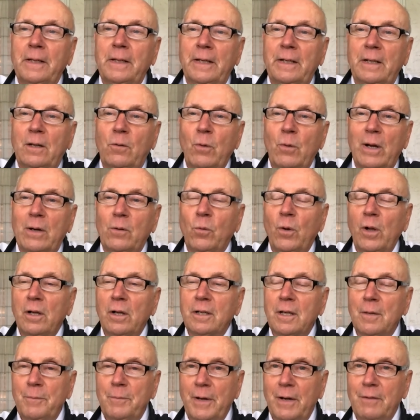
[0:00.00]
I want to
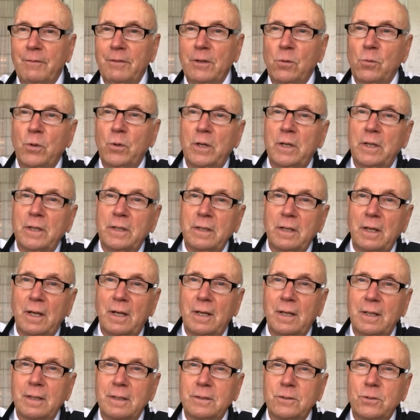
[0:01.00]
welcome everyone
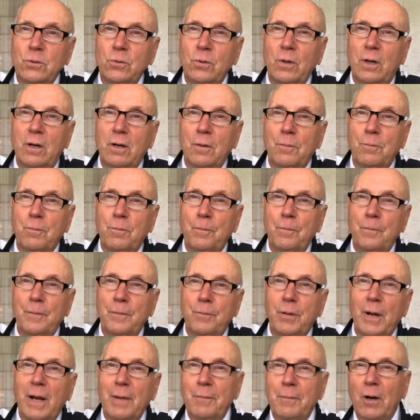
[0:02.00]
to our
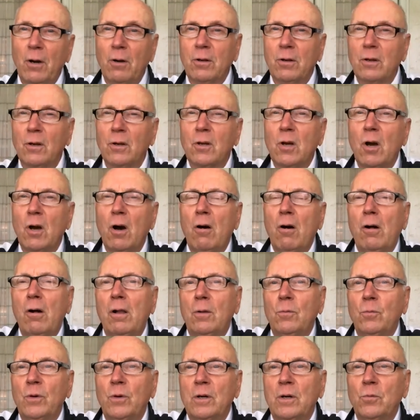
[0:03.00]
Primerica
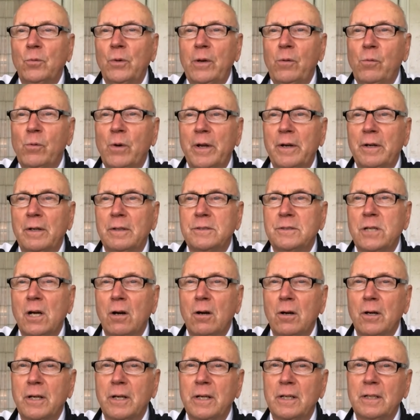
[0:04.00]
call, where we want to
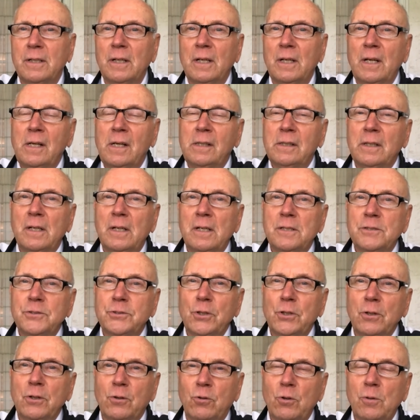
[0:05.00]
target
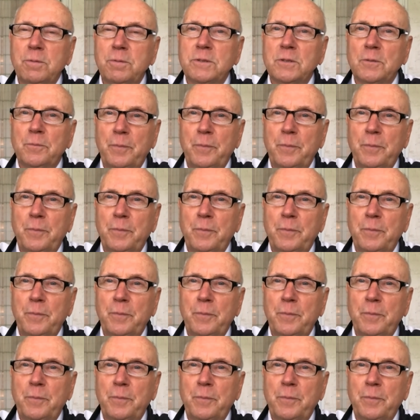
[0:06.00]
certain groups of